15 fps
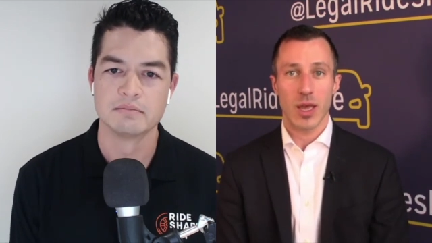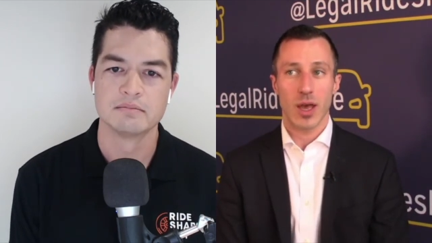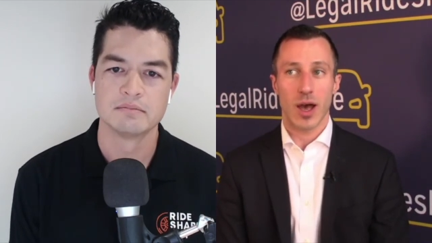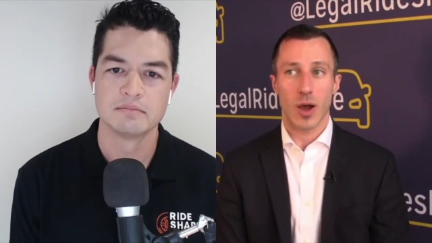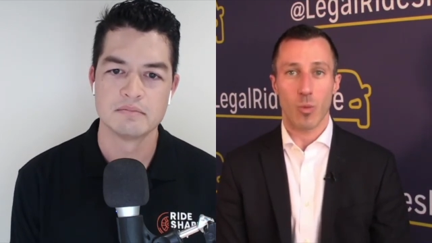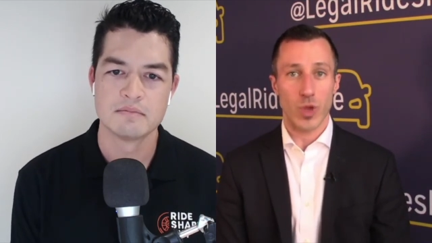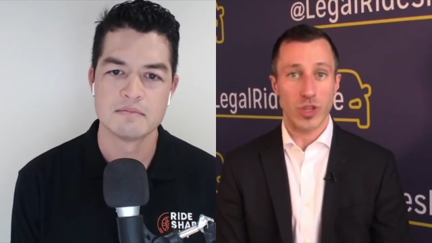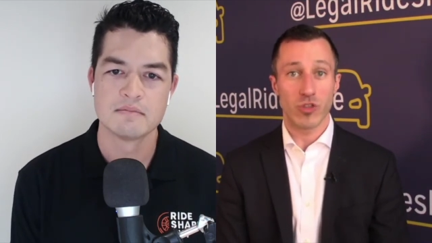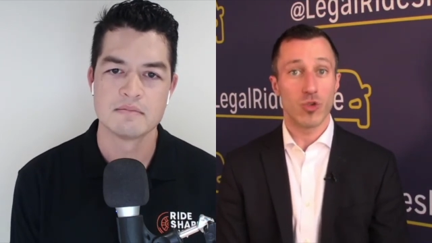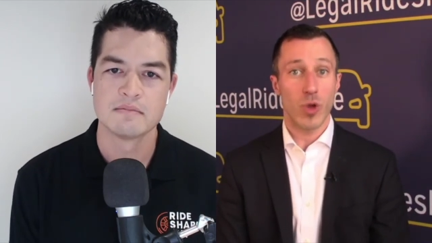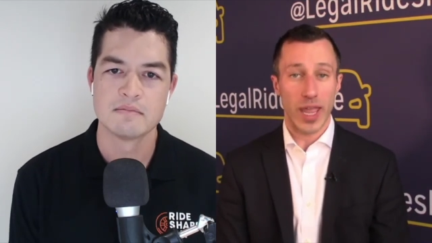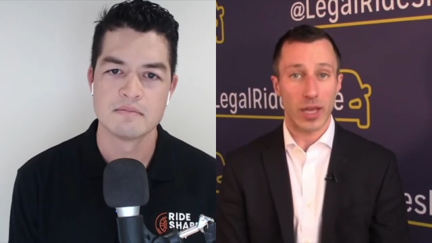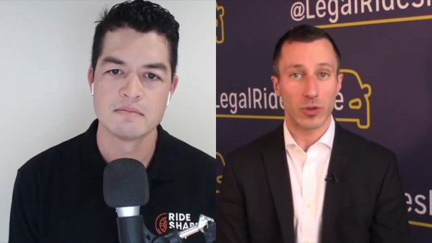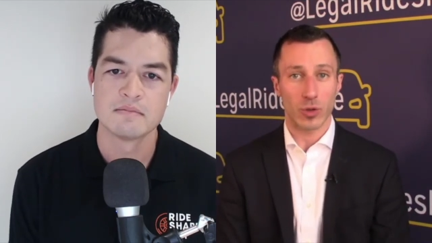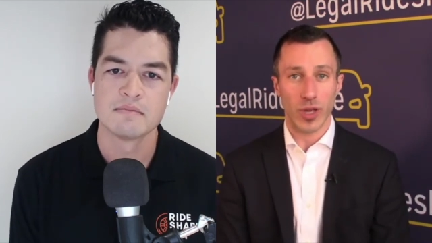Speaker 1: Uh, yeah. We do
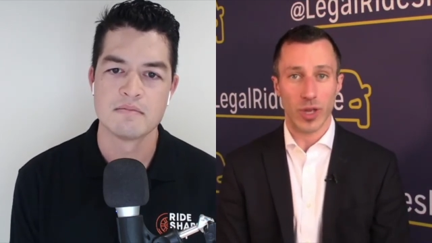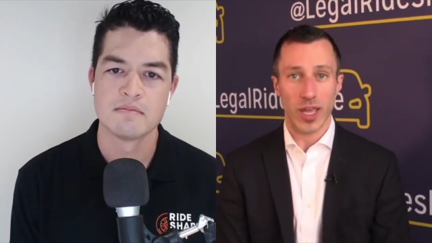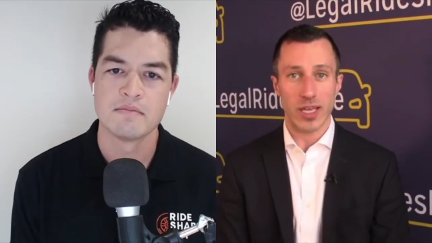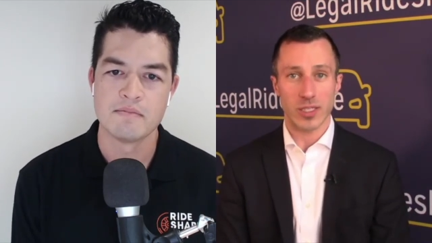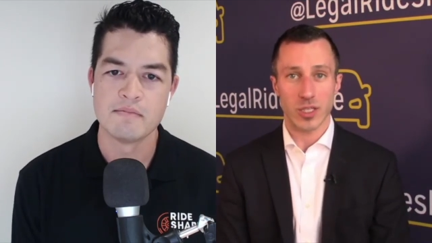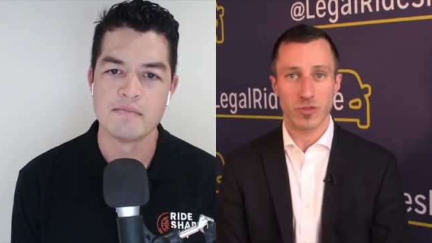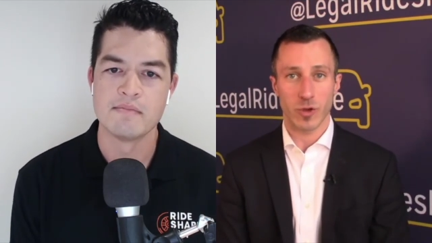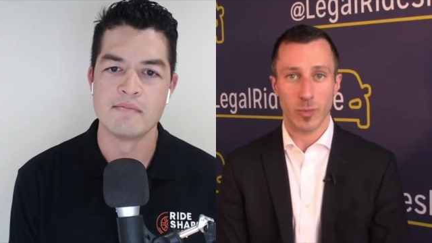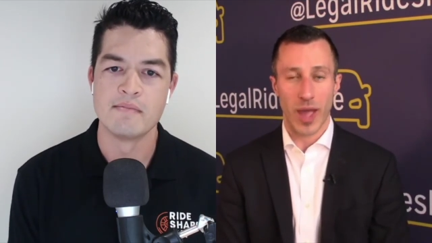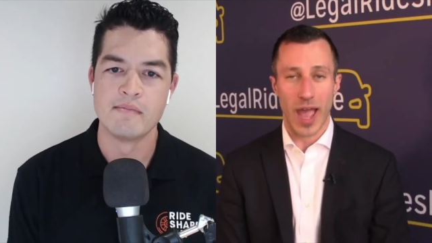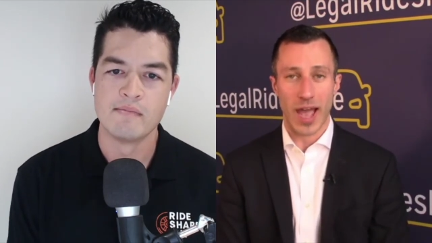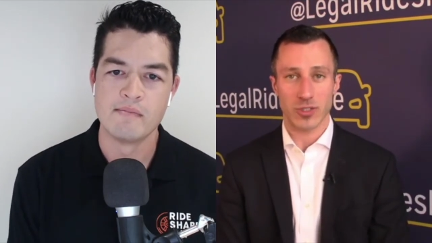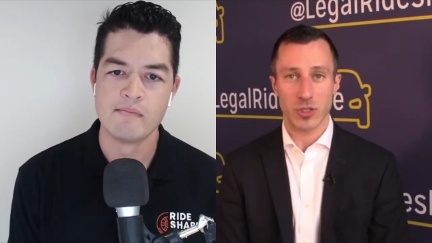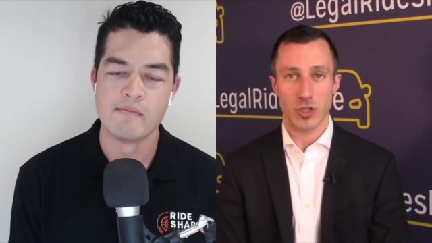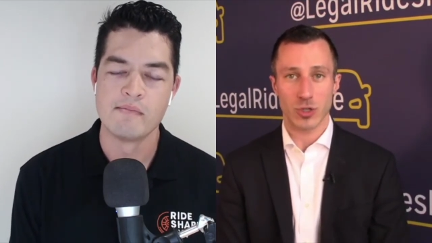handle cases for
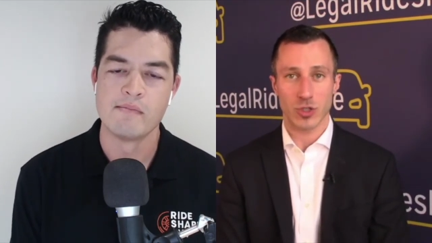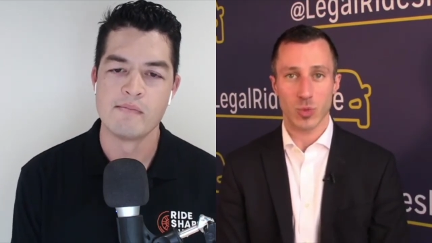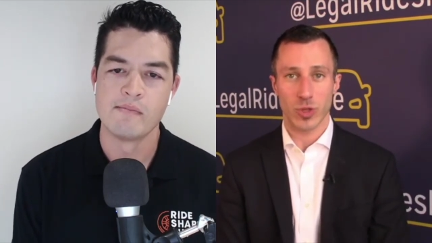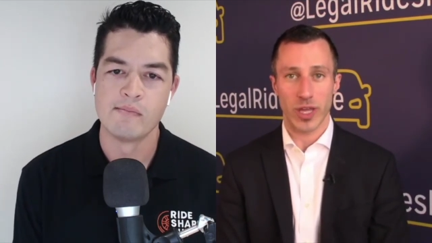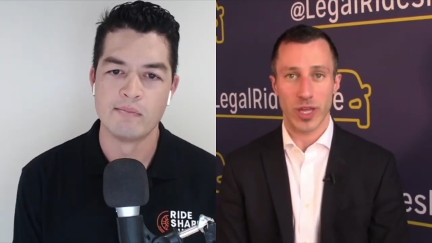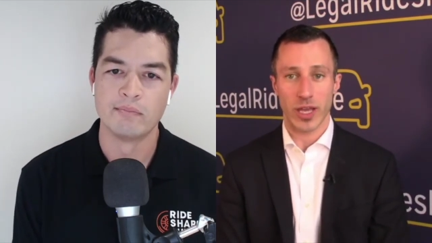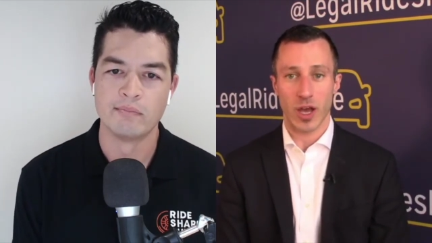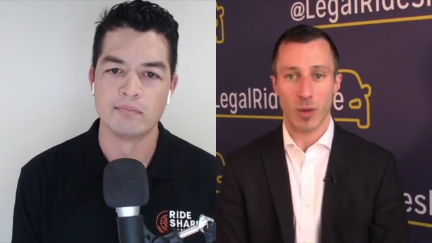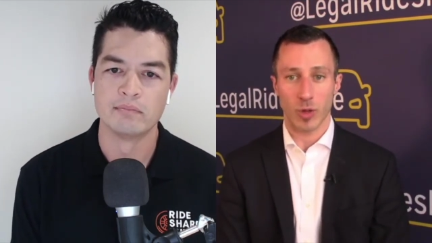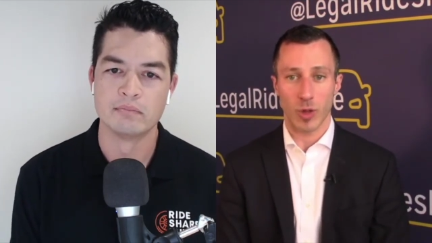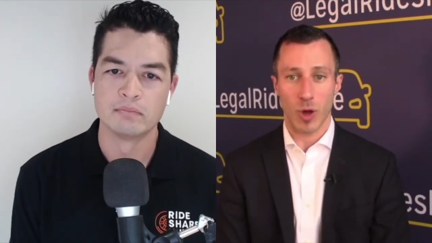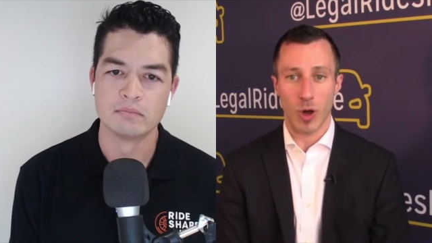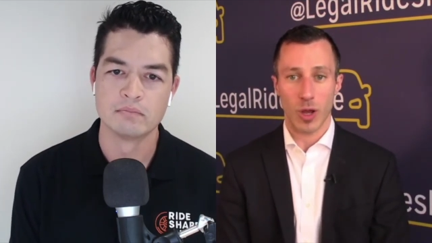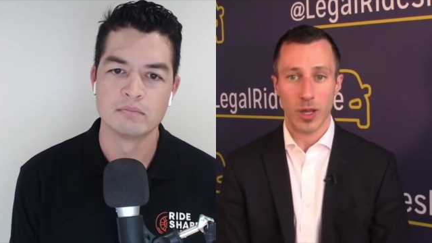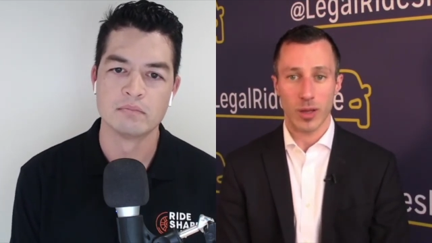passengers when they come
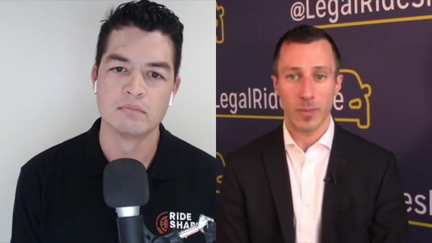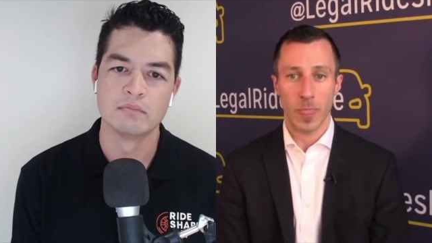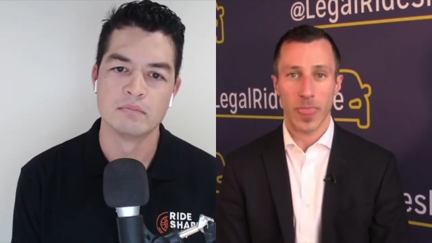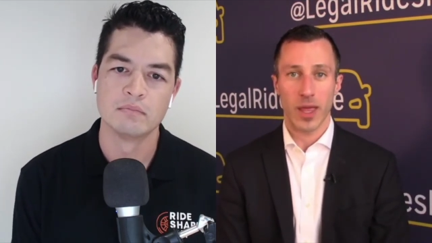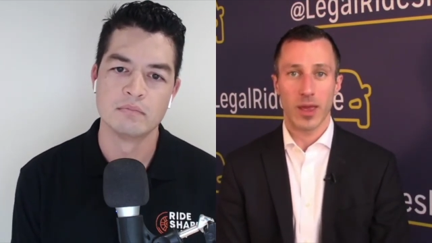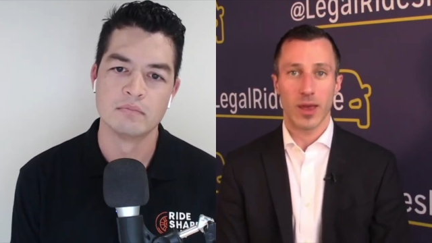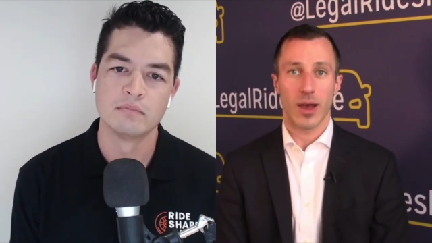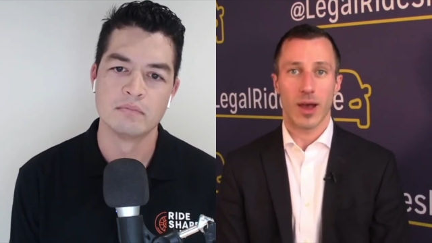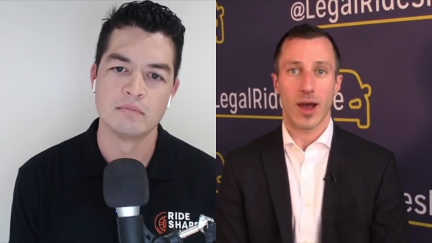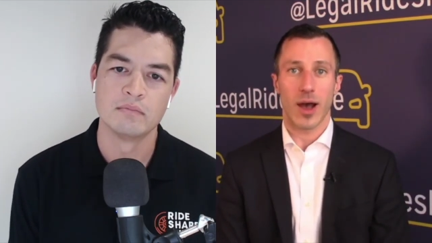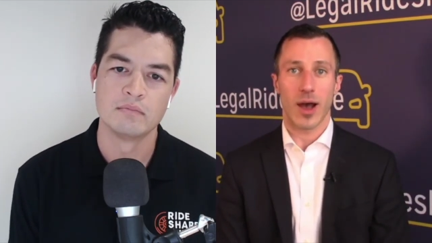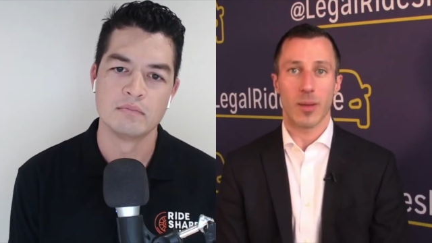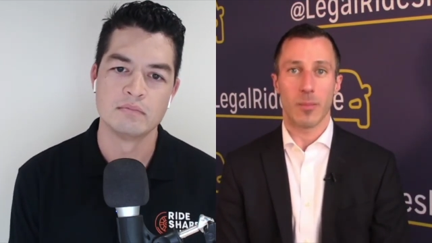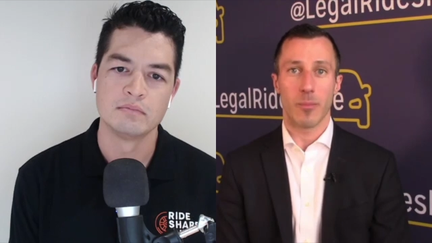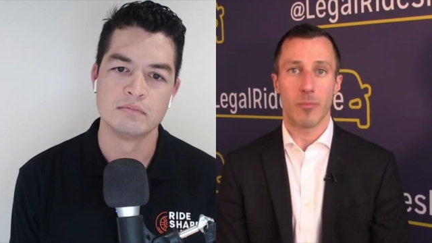along,
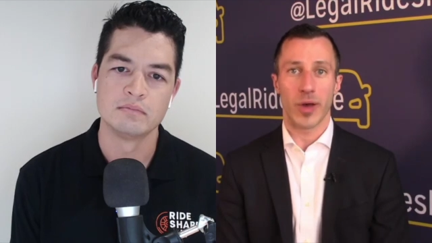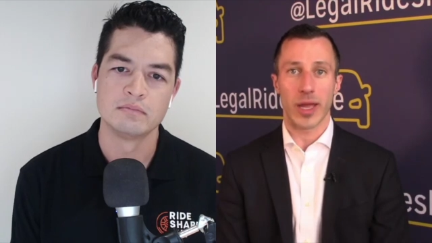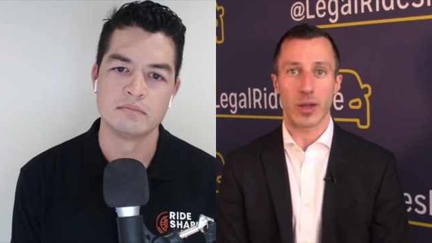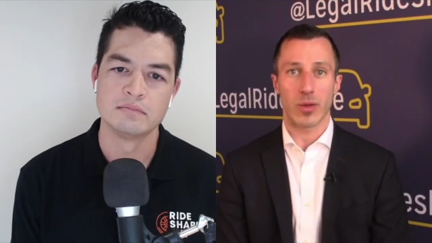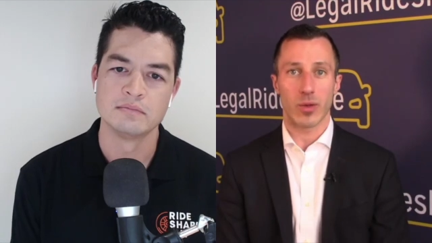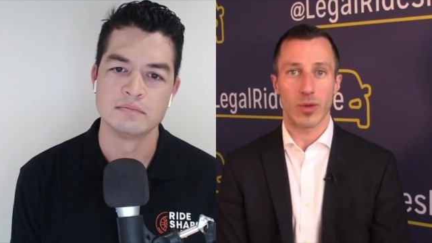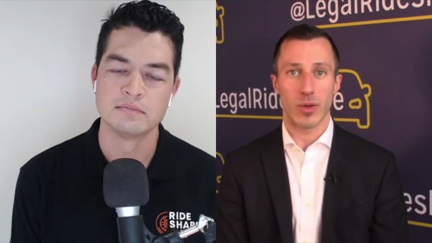uh, but